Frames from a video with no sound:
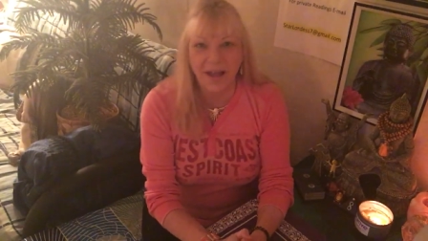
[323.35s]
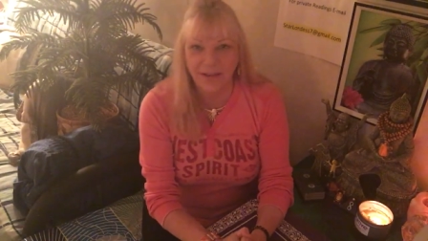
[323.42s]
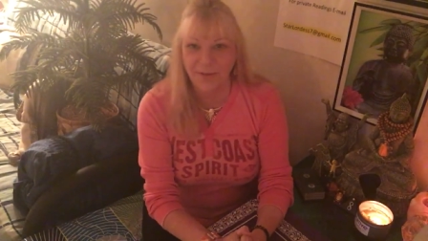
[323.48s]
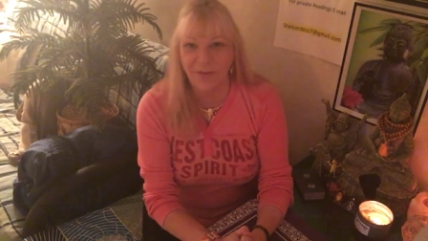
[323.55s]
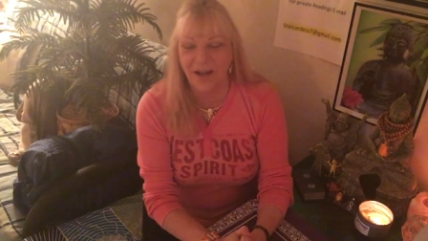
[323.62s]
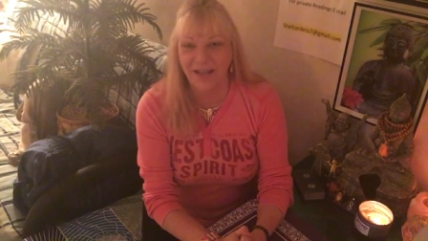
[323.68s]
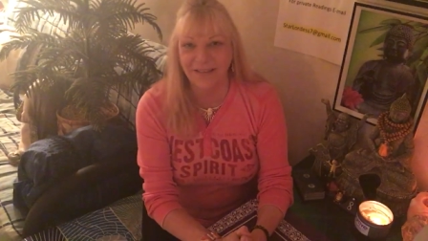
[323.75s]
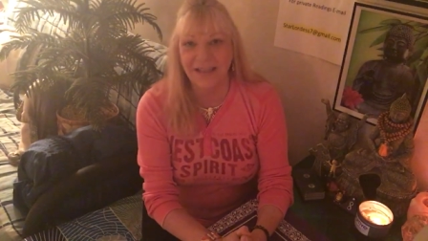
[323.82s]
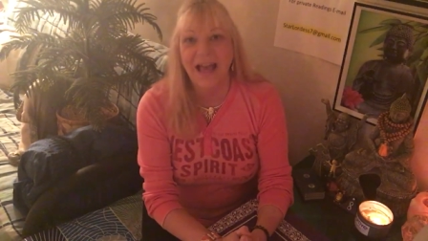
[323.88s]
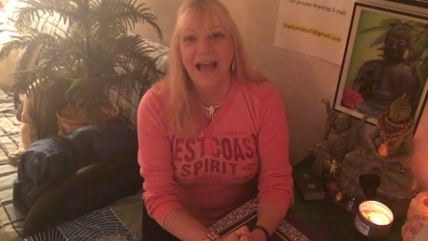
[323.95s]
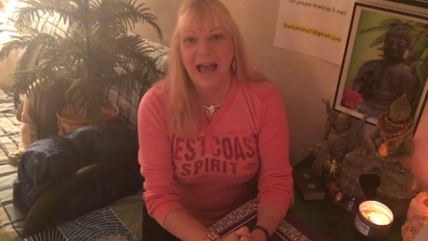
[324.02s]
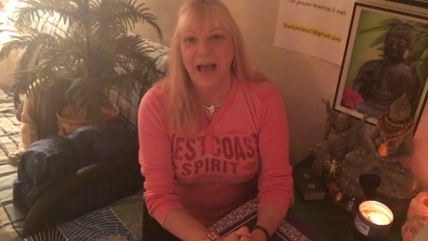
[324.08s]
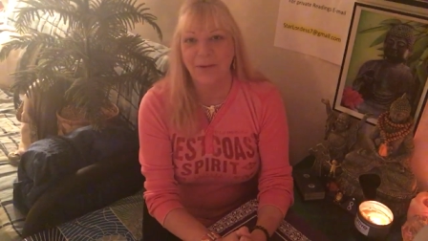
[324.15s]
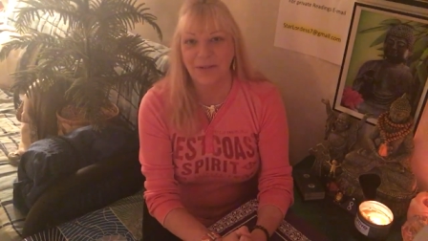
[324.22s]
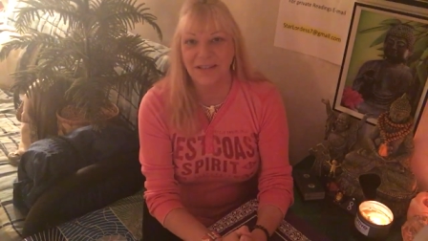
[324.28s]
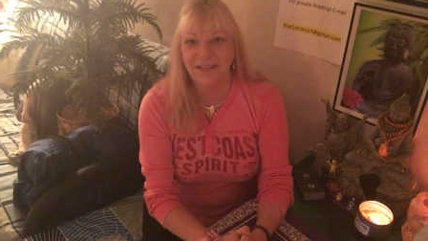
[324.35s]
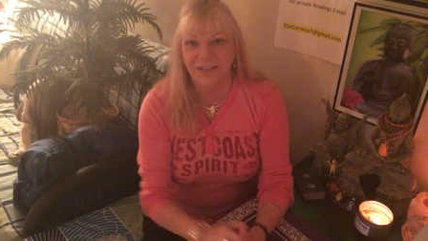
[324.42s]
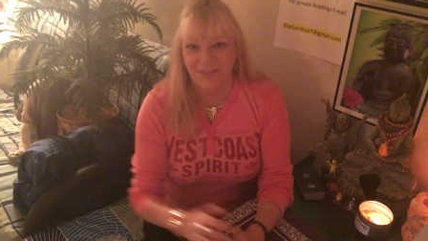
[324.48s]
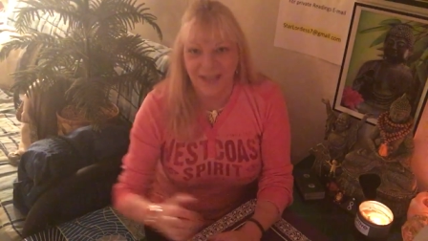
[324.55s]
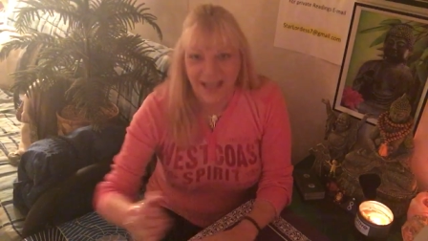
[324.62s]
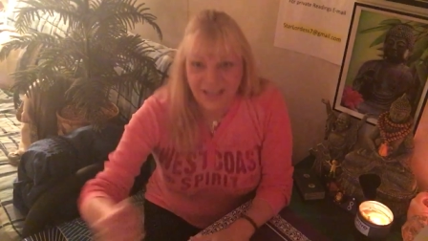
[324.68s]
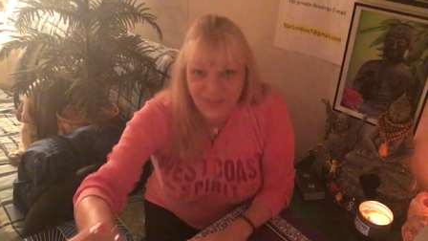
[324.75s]
Otherwise, I will see
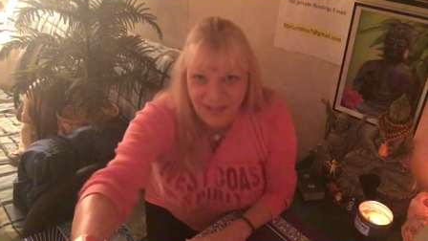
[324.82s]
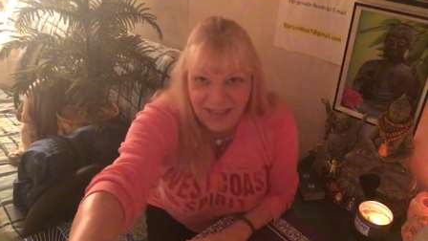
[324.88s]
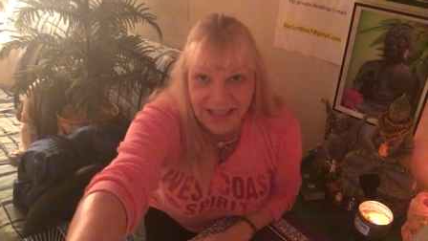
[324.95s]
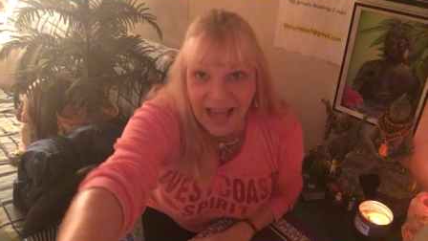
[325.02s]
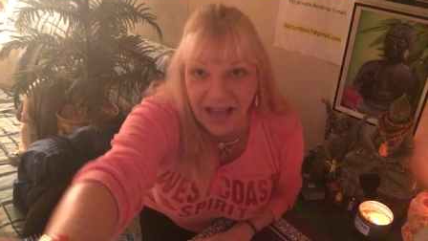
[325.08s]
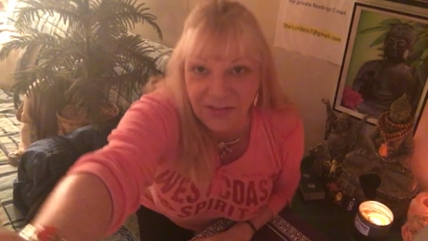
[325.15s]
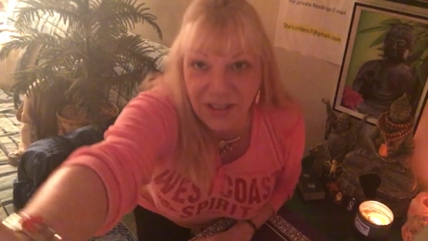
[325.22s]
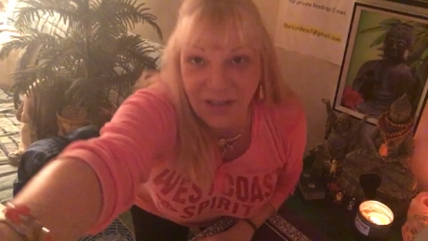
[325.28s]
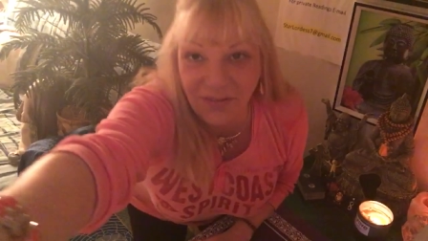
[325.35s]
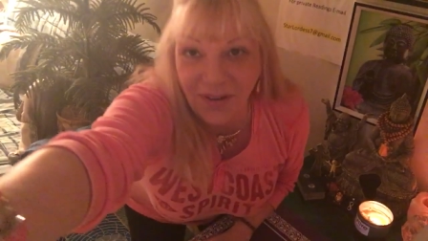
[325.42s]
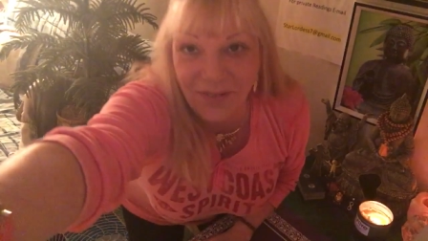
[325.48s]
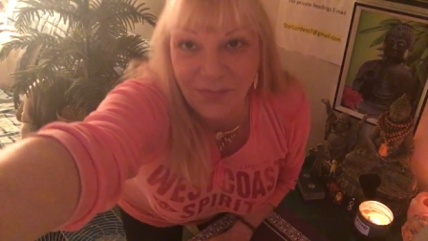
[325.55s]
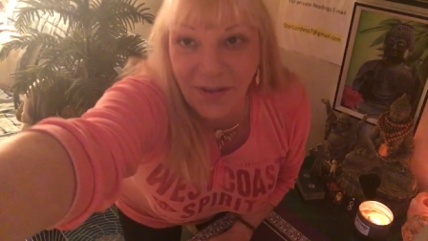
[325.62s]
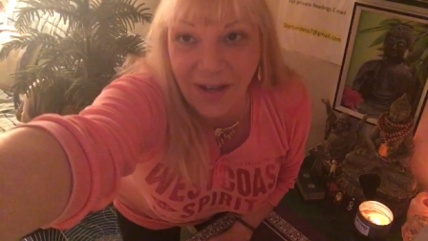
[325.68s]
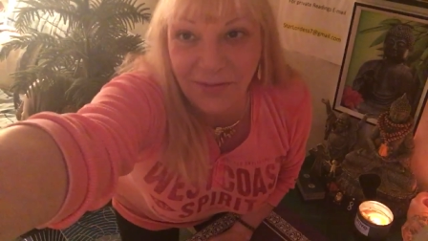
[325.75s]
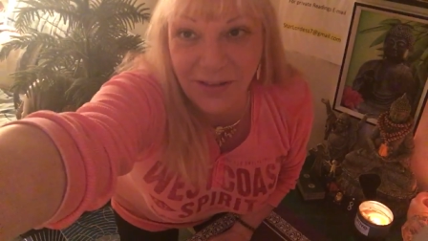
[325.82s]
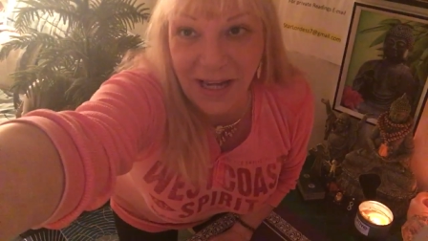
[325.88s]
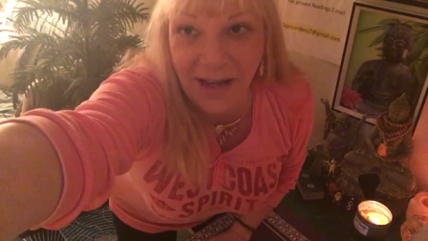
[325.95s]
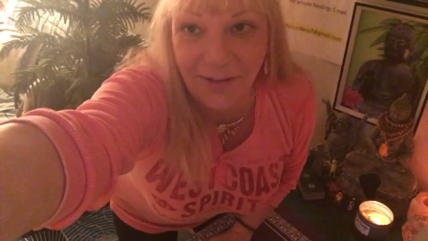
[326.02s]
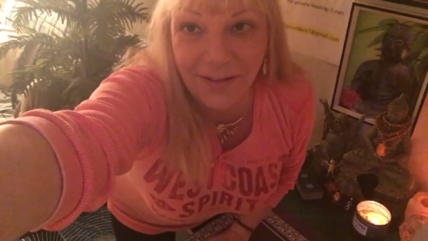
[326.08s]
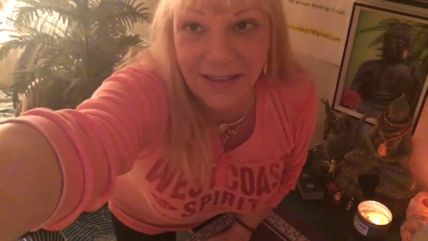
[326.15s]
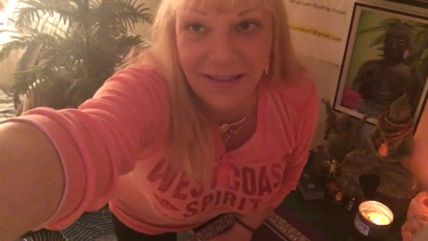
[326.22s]
you next week. Have a good one. Bye for
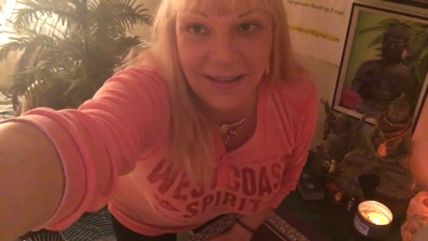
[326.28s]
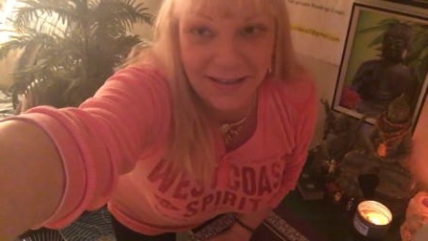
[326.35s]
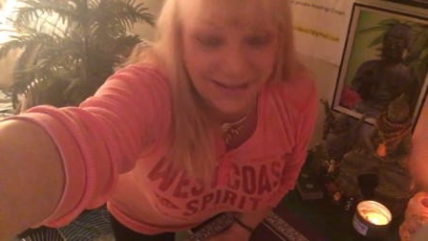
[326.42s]
now.